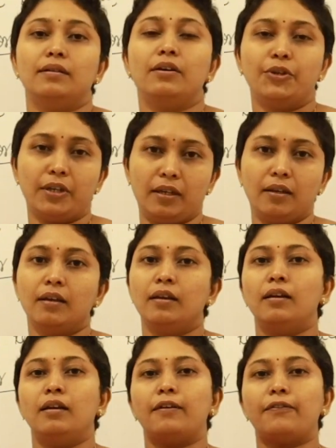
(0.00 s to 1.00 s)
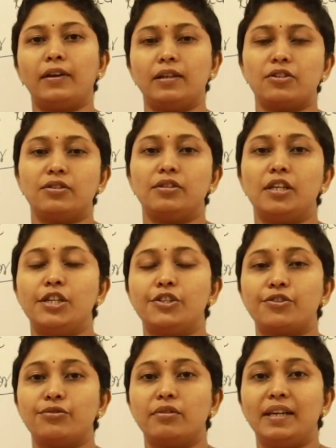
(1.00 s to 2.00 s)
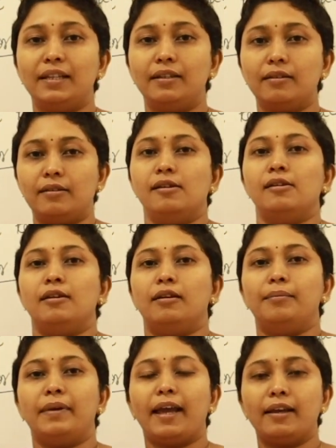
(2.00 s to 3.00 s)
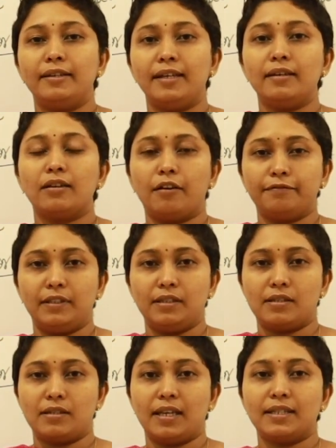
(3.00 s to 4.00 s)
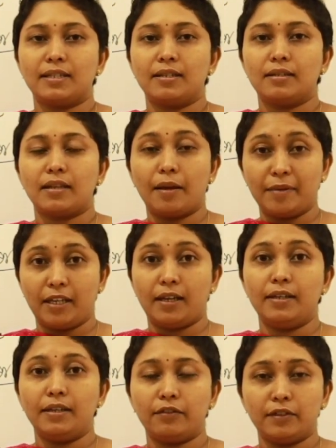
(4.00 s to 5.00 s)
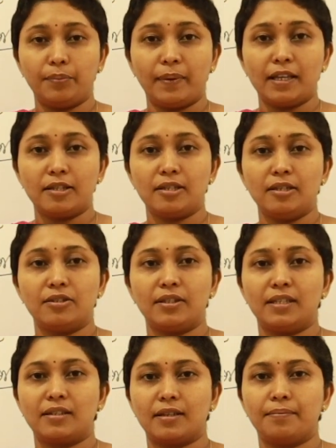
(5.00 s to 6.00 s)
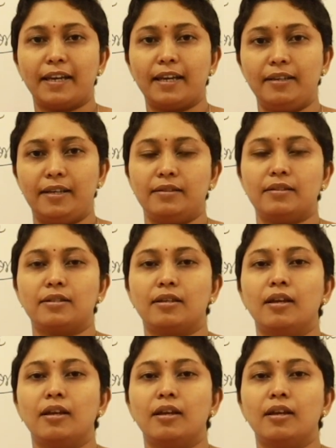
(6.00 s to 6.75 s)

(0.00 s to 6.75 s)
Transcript: Okay, first you need to read the heading of the sentence, I mean heading of the passage and subheadings.